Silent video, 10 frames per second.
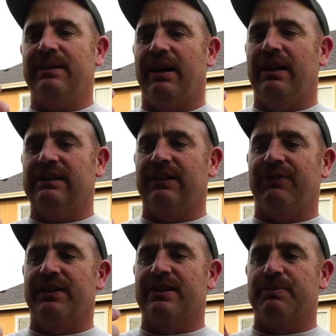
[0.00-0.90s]
All except
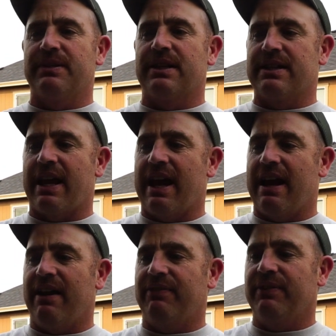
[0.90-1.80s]
for this one doesn't
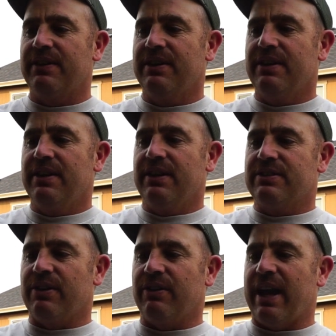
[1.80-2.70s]
have.
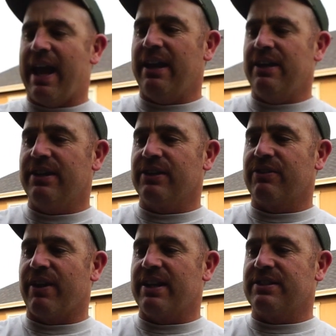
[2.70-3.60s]
So add 100
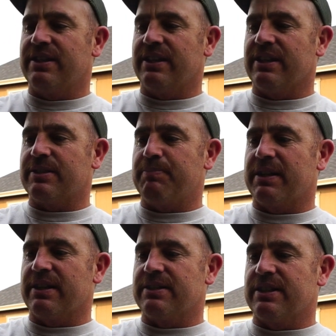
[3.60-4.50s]
grains to this,
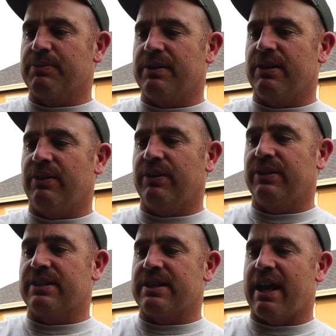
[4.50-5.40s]
because this one
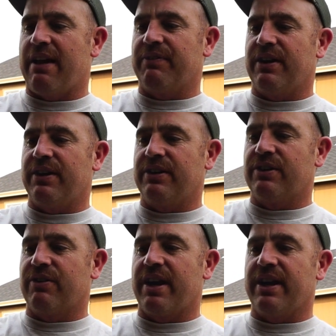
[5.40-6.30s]
doesn't have the 100
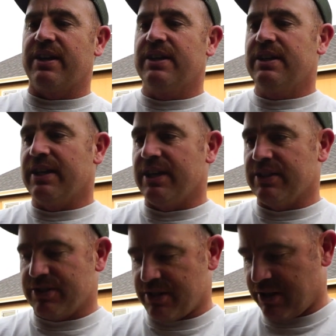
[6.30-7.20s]
grain
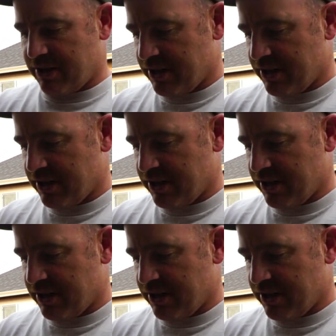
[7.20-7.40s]
insert.